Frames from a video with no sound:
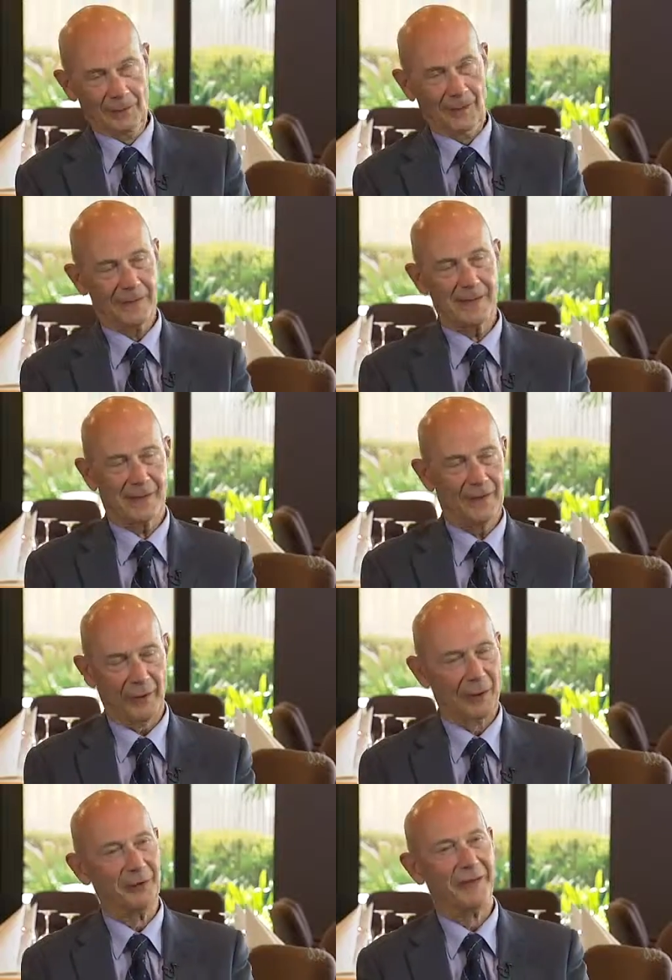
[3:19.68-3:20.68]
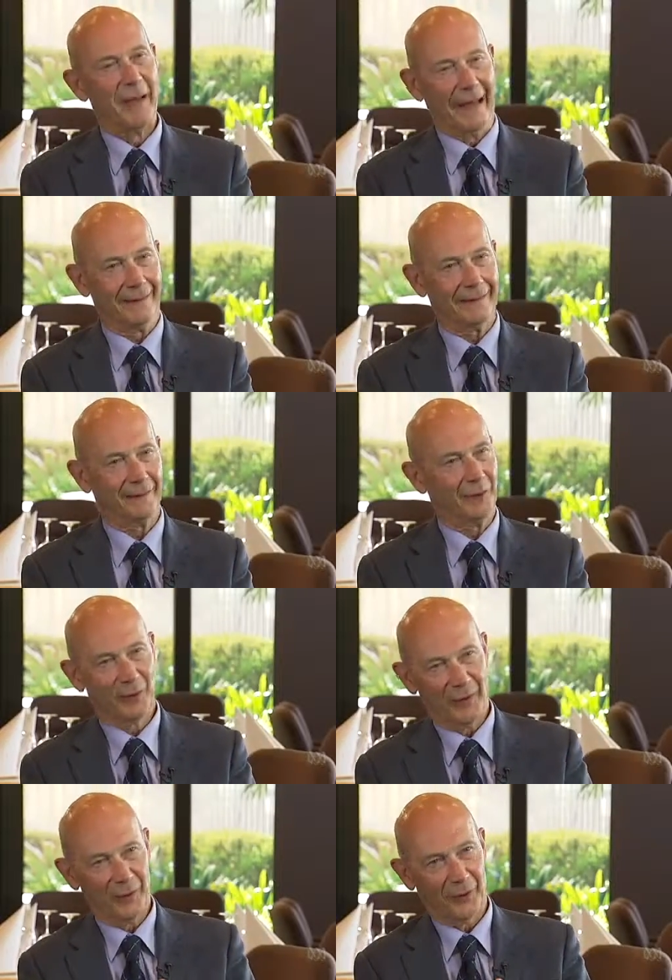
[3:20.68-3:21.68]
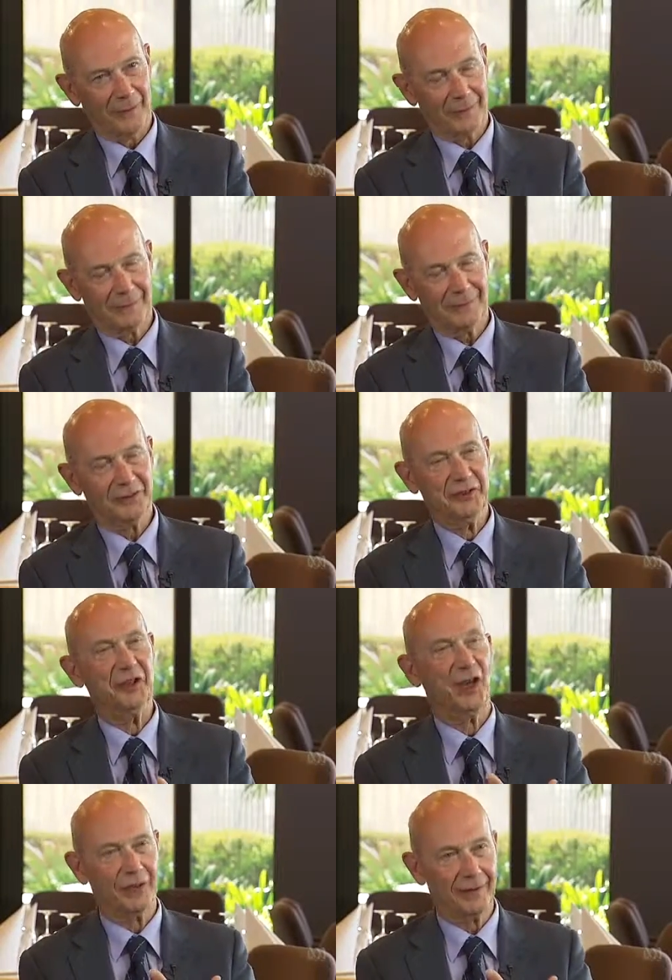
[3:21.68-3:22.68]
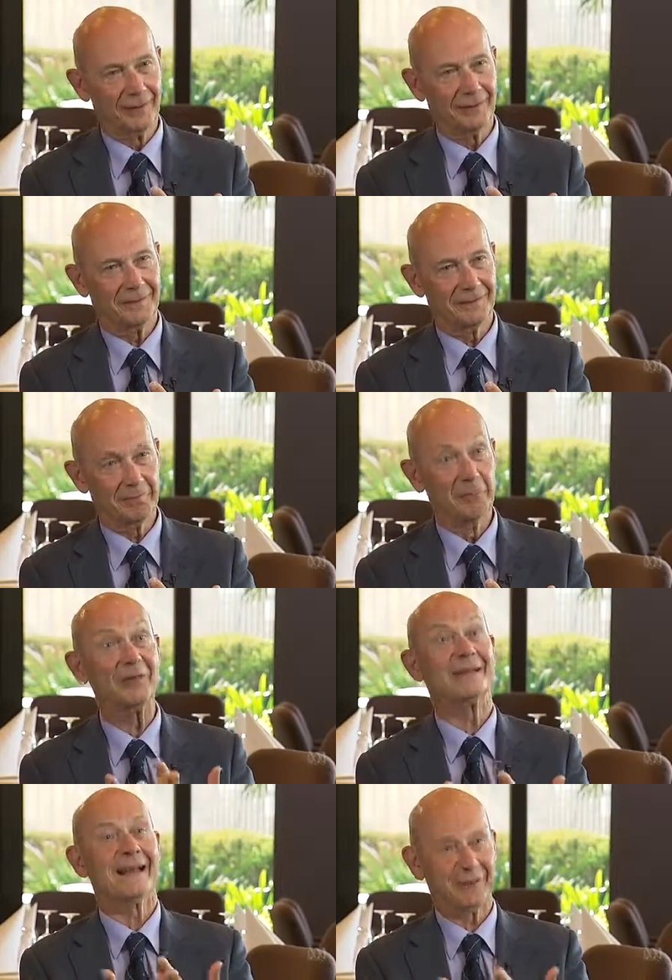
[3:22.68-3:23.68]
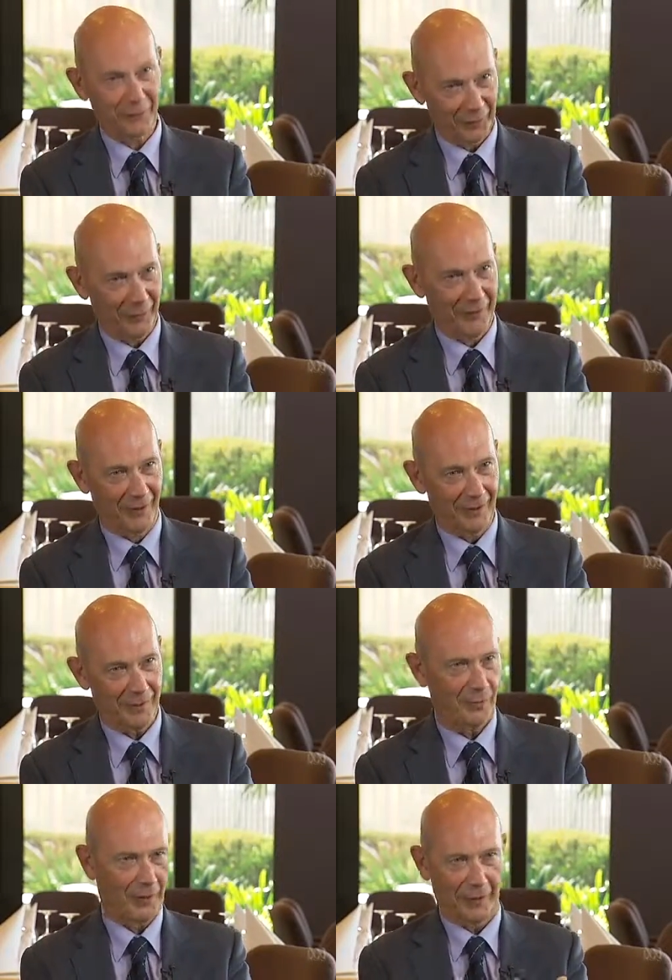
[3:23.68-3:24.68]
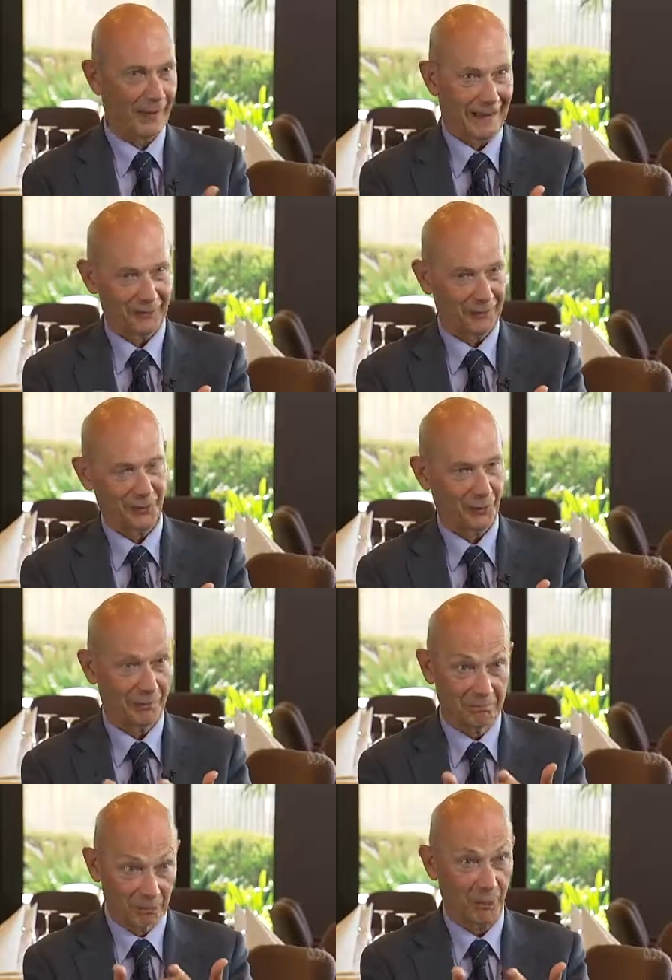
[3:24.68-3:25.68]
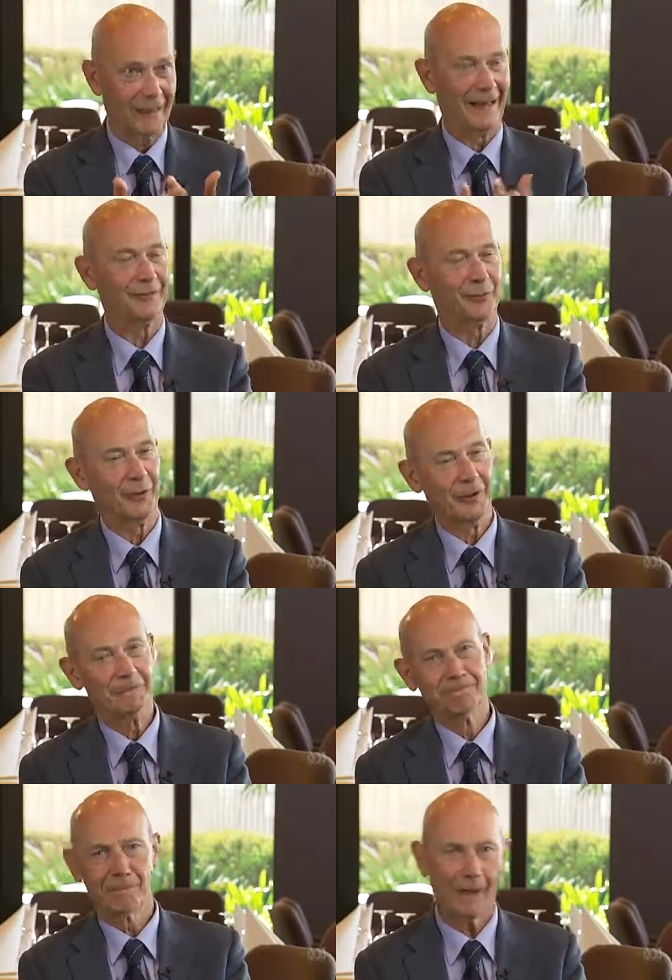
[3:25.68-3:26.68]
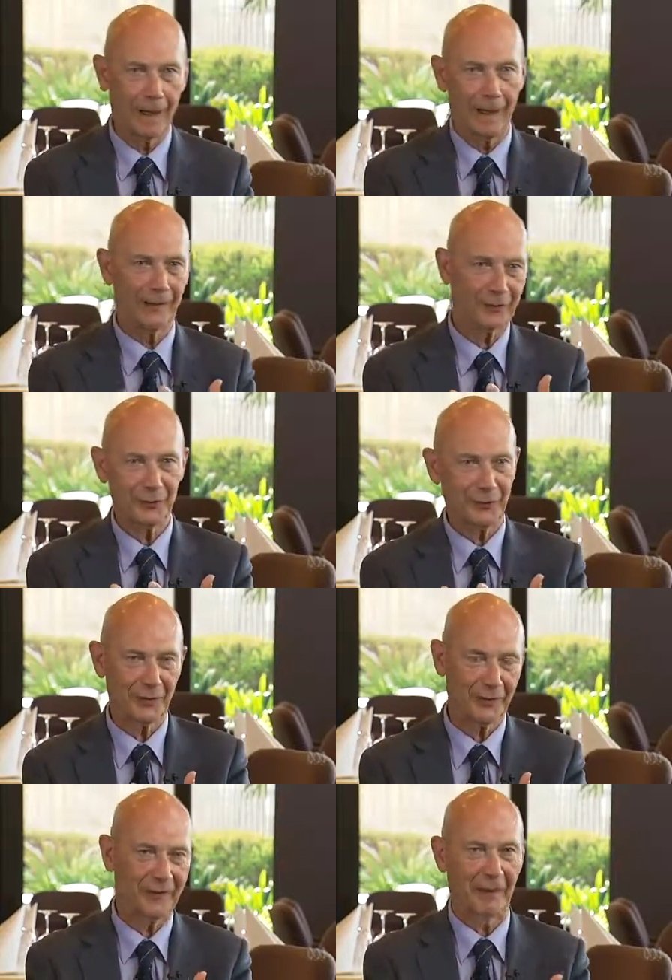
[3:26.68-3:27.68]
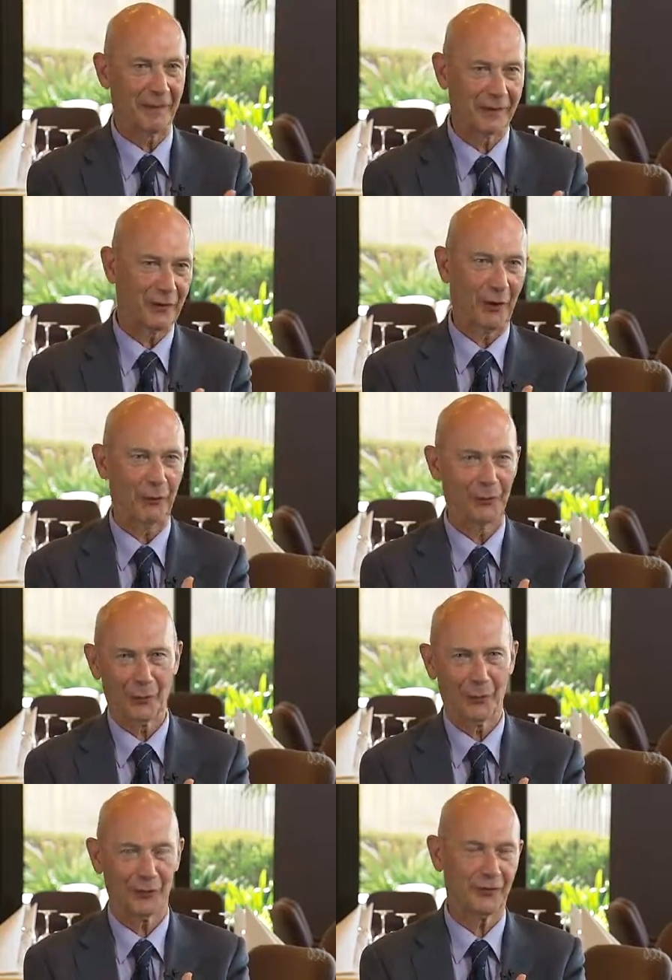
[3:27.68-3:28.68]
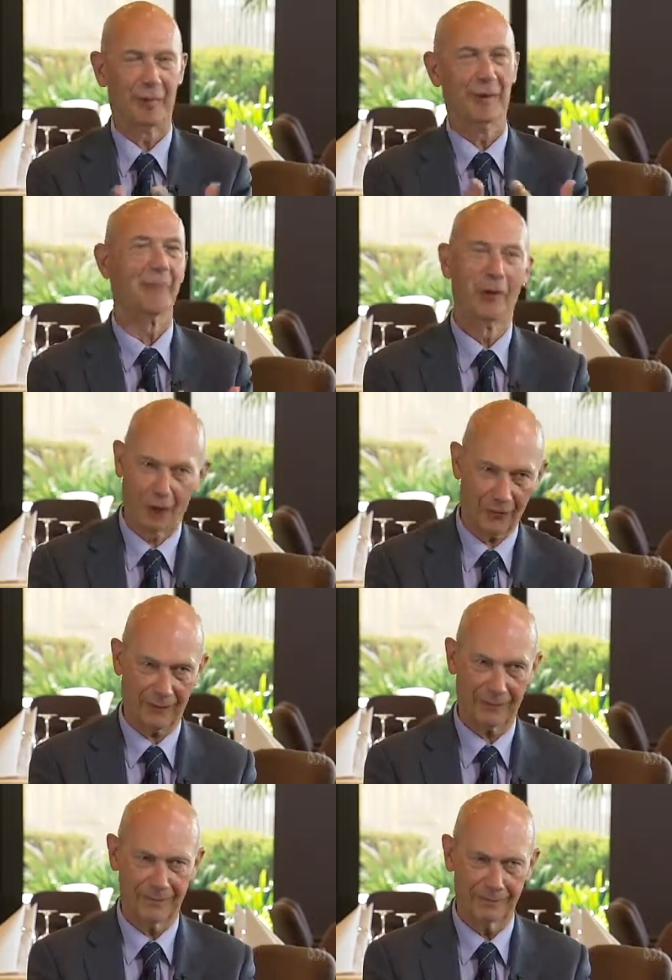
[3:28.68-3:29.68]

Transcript: Well, that's a very old debate, you know, whether multilateral agreements, whether bilateral or plurilateral, are sort of stepping stones or stumbling blocks.